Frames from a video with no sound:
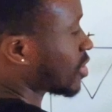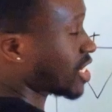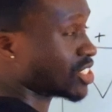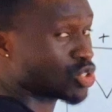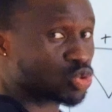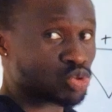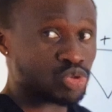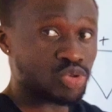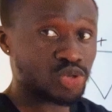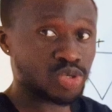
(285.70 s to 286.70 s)
has
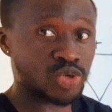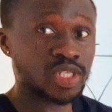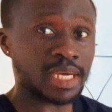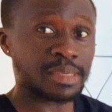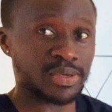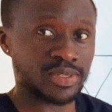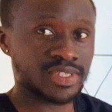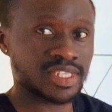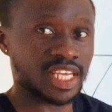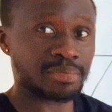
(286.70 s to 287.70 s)
two
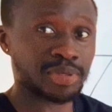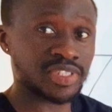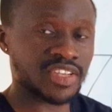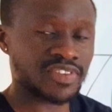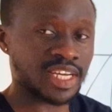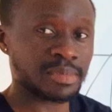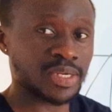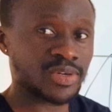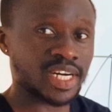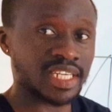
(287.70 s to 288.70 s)
terminals, a positive
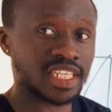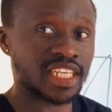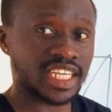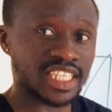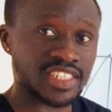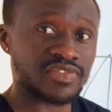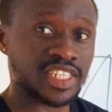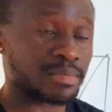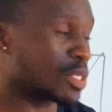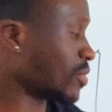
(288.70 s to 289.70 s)
terminal and a negative
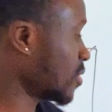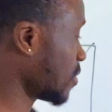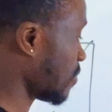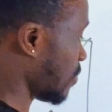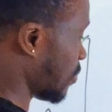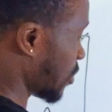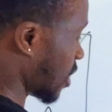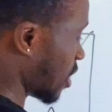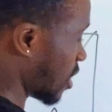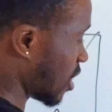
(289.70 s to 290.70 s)
terminal.
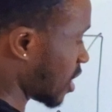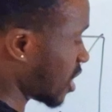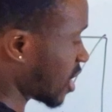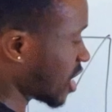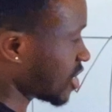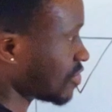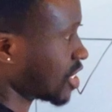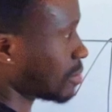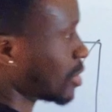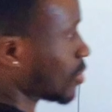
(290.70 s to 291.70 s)
Here, negative
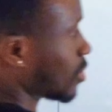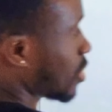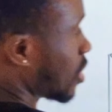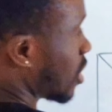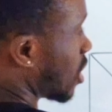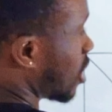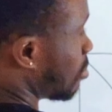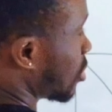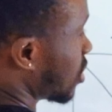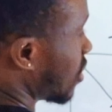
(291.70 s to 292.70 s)
terminal. A
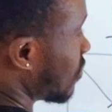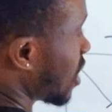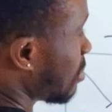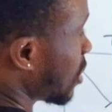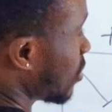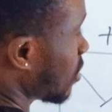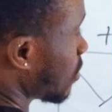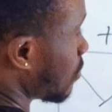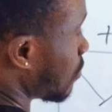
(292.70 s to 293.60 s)
positive terminal.